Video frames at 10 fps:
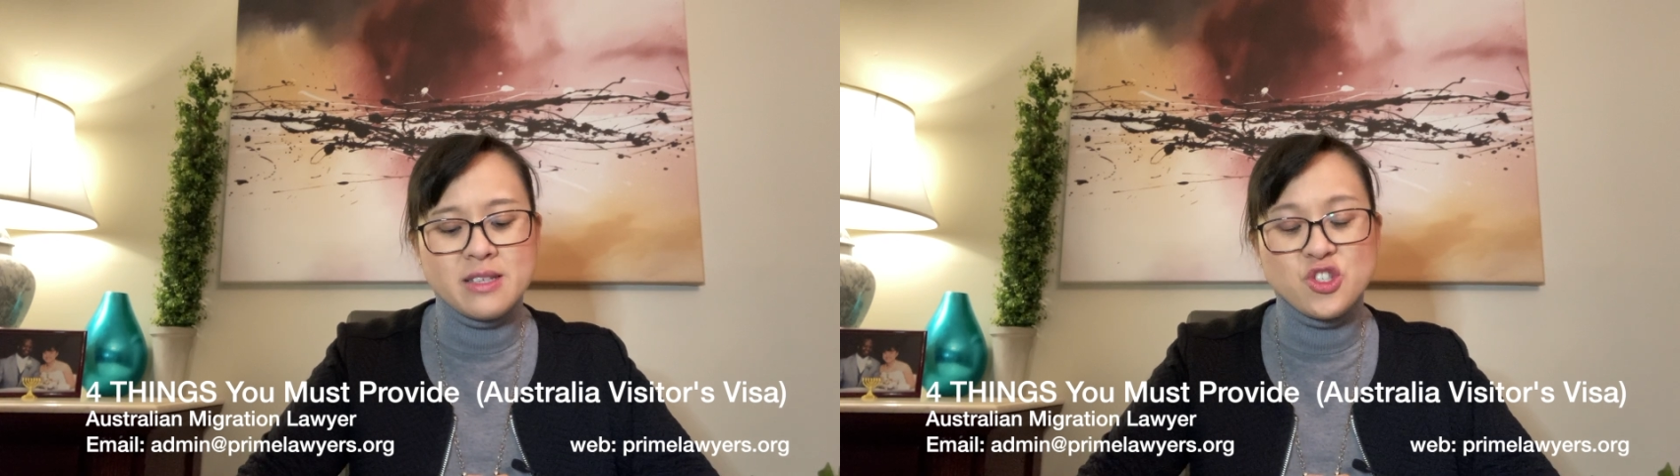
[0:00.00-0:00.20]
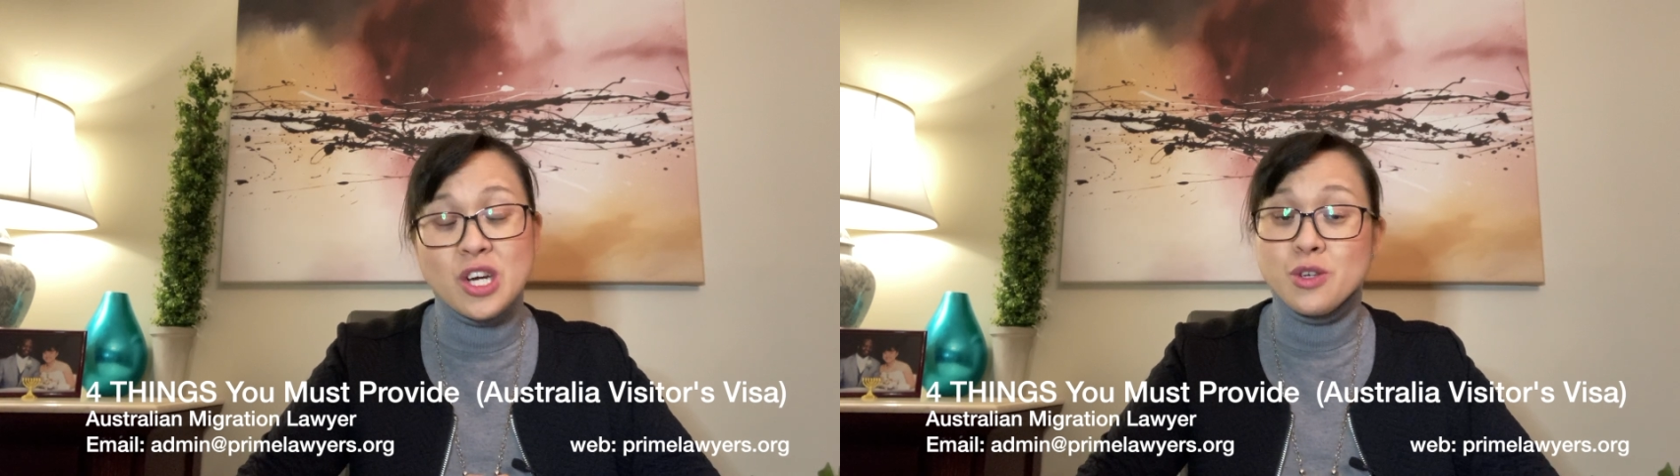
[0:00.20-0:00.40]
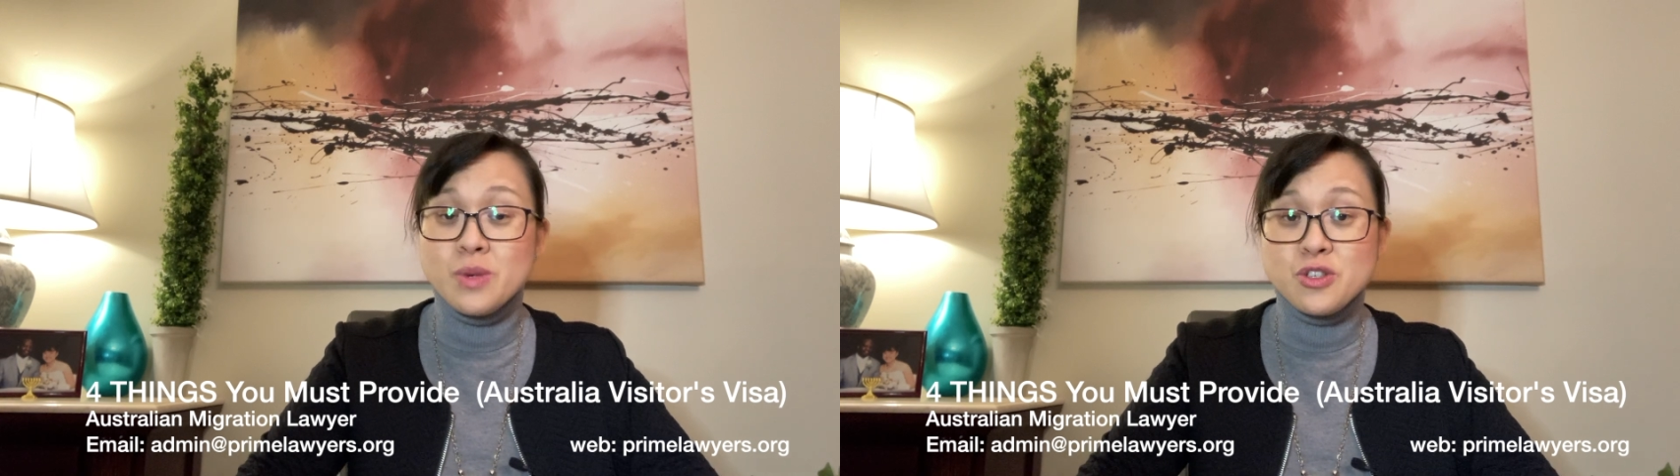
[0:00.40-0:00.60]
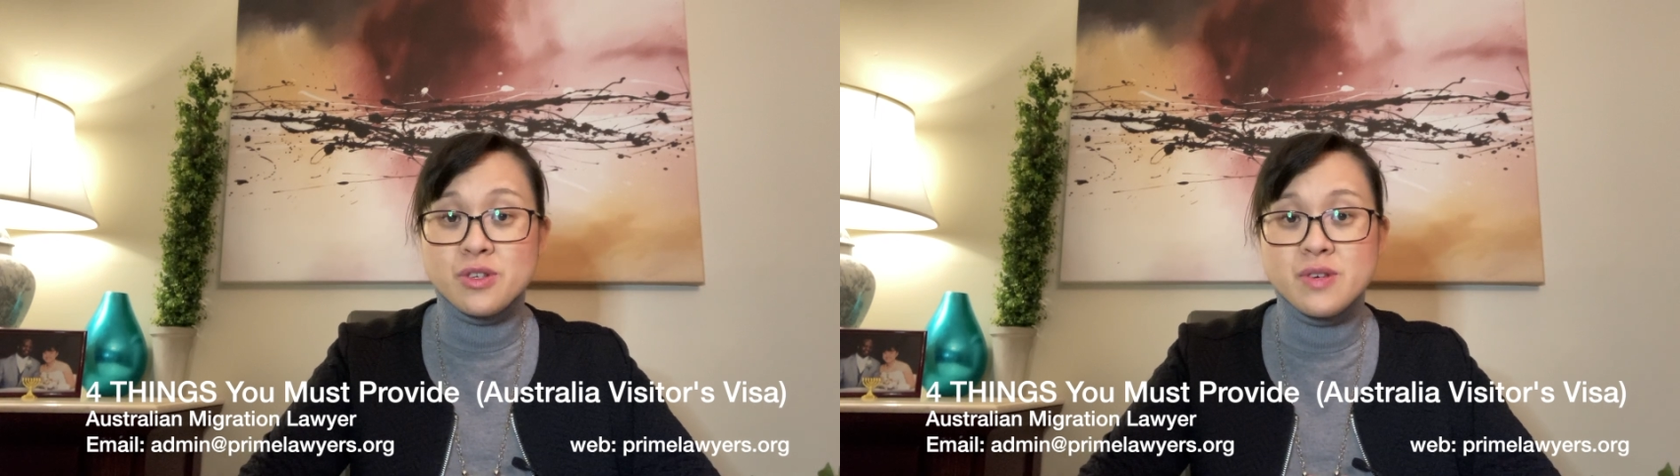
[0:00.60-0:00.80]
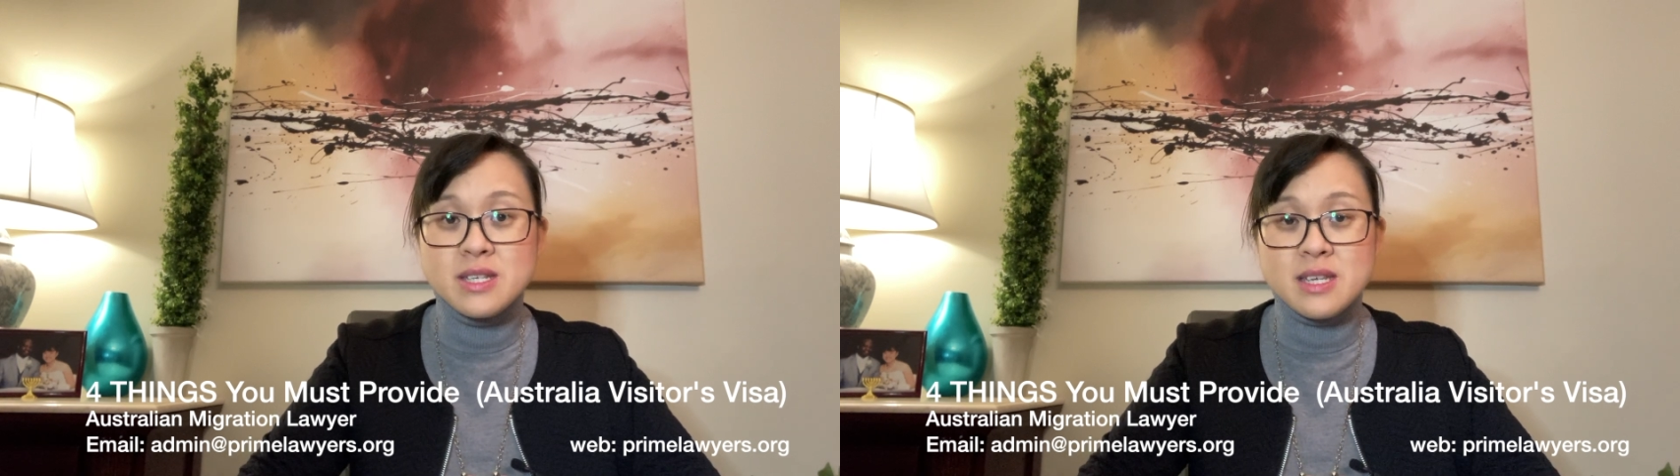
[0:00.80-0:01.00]
genuine
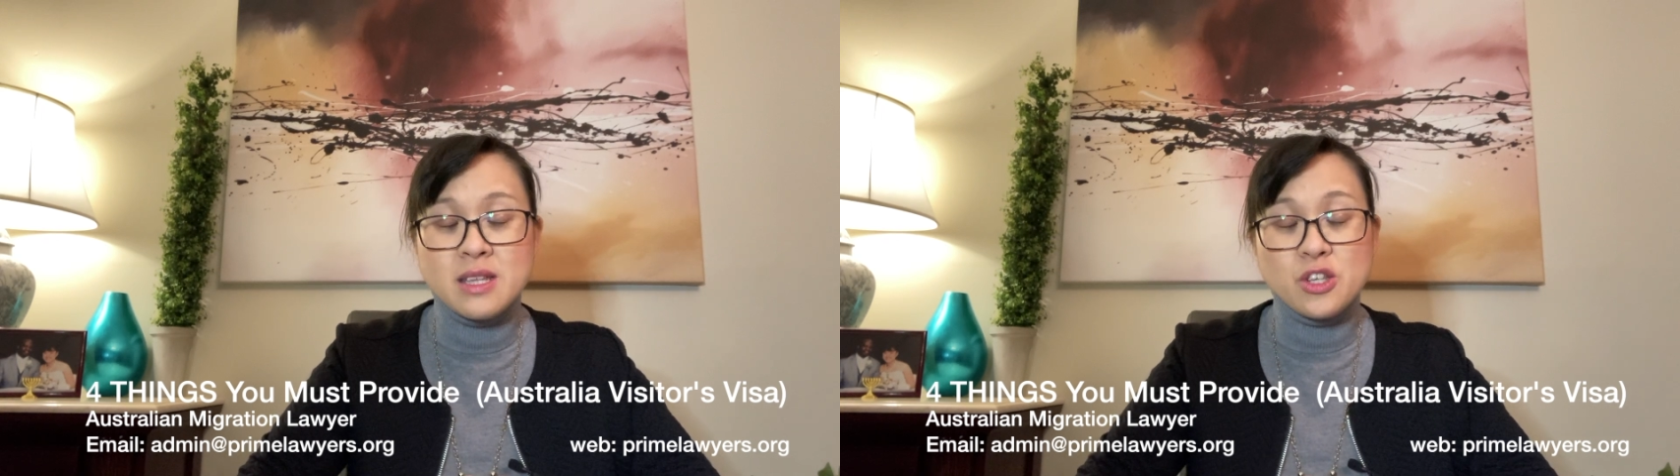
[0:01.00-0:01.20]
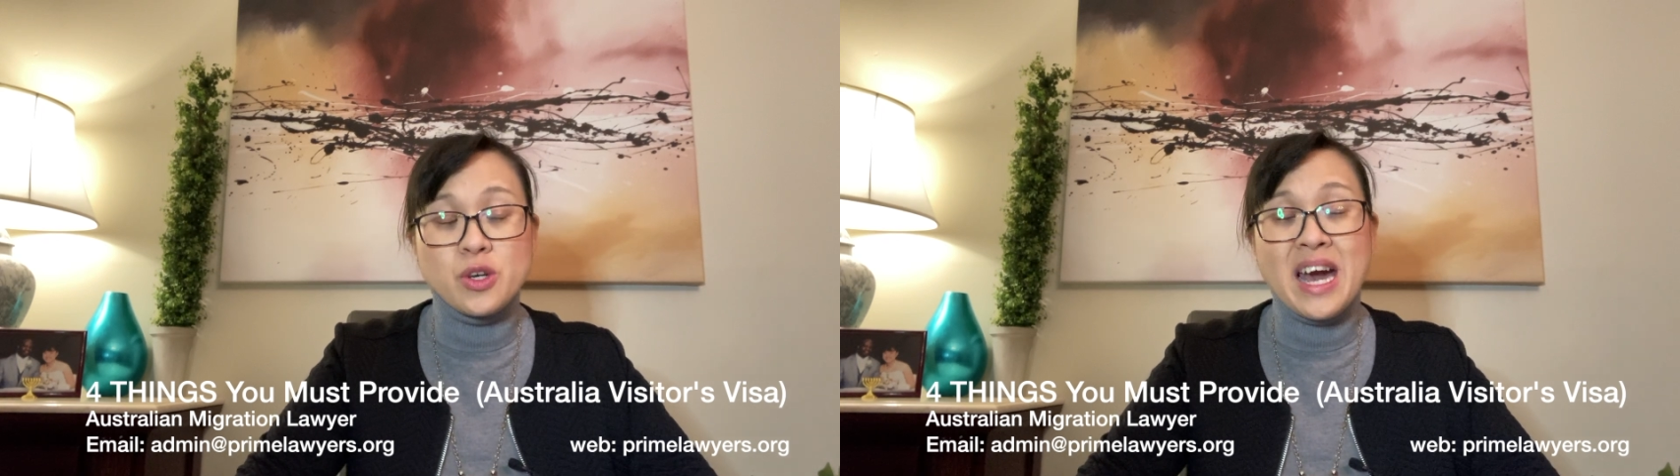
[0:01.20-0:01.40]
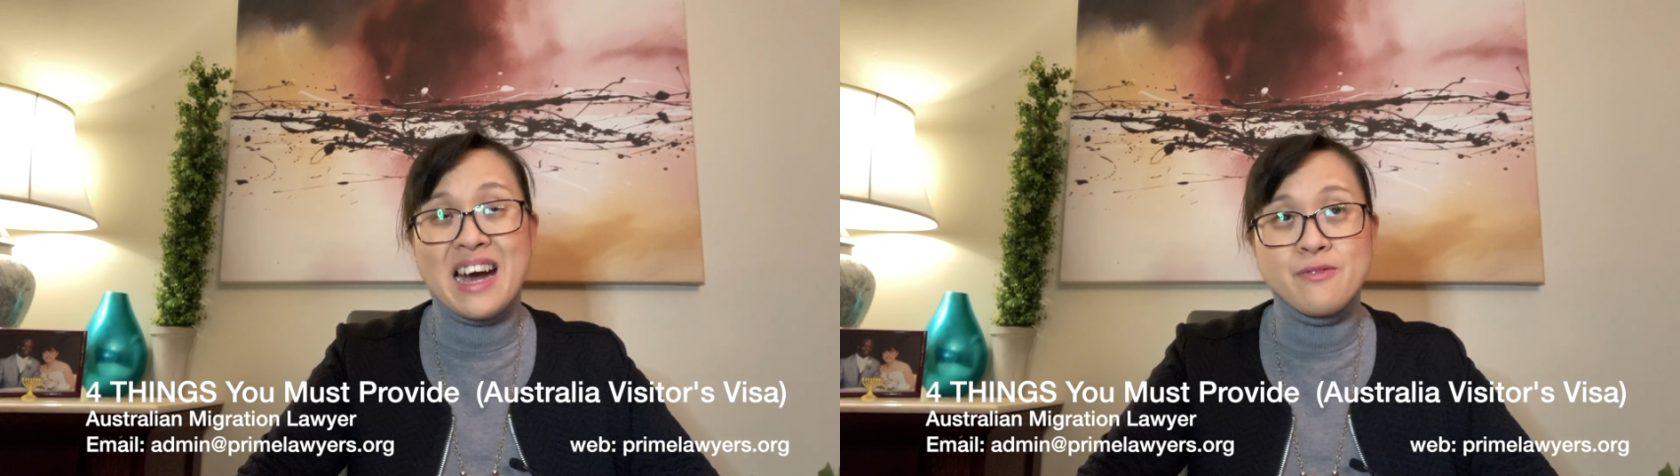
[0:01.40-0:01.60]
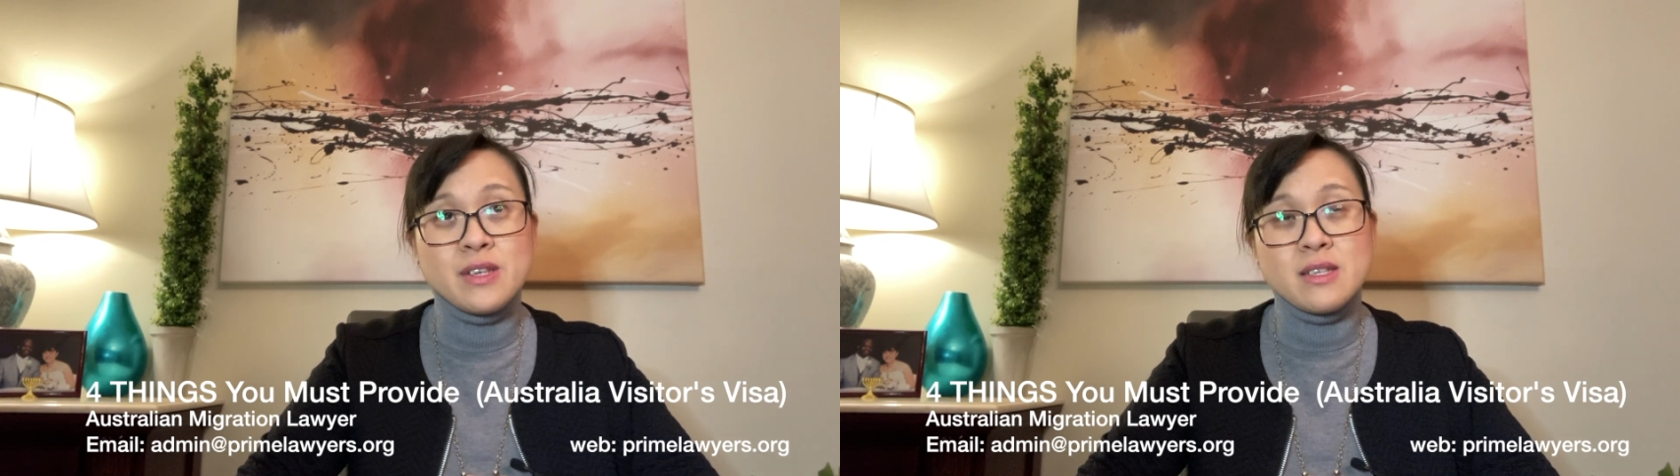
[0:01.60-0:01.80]
tourist and that you have the